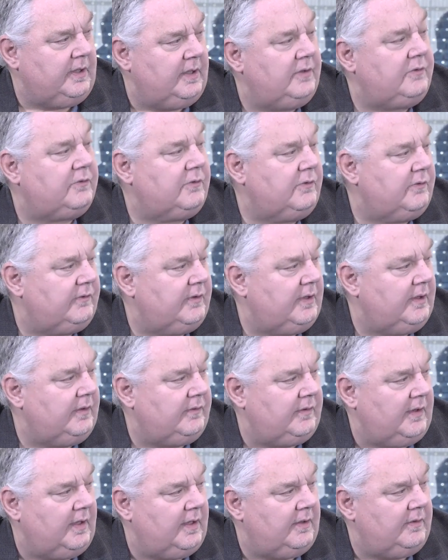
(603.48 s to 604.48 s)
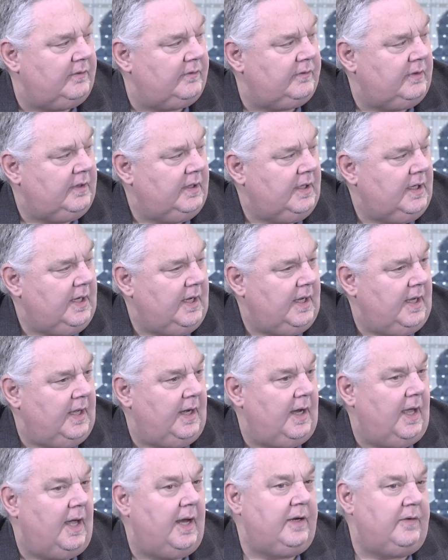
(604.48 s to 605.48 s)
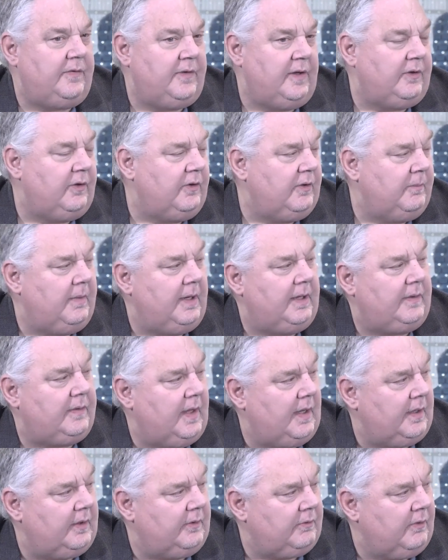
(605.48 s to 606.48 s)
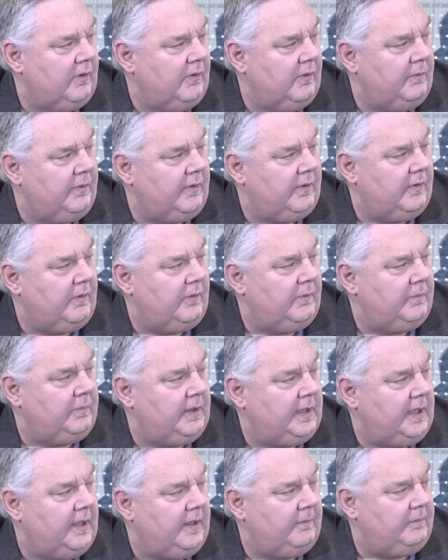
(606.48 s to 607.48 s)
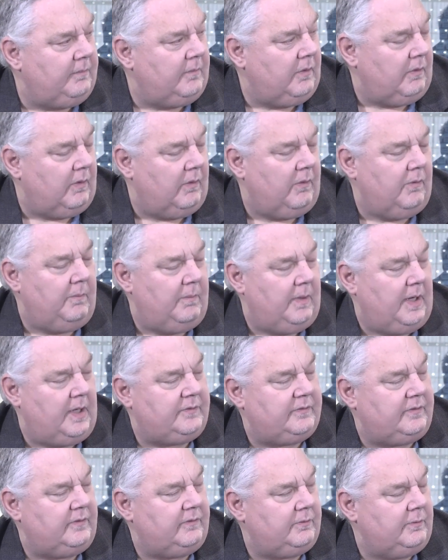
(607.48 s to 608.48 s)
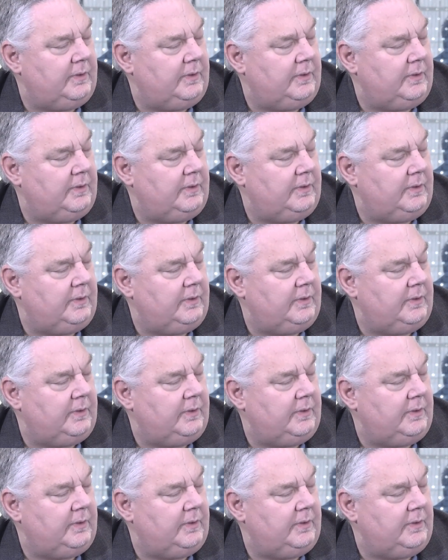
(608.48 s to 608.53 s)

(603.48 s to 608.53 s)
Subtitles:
interested in tennis And how do you think you can make that grow with a home game or a home match this